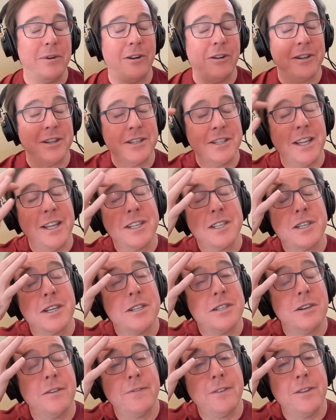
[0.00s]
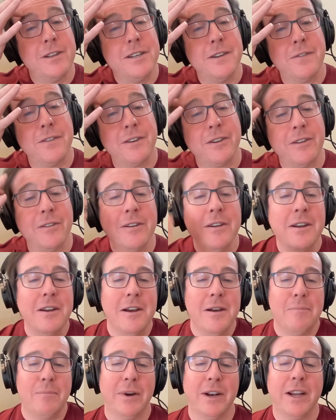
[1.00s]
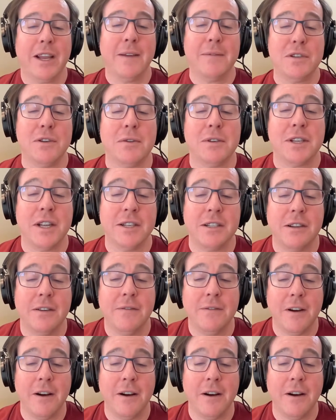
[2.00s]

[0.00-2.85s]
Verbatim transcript: all these things because they're fairly difficult but it gives you a sense of,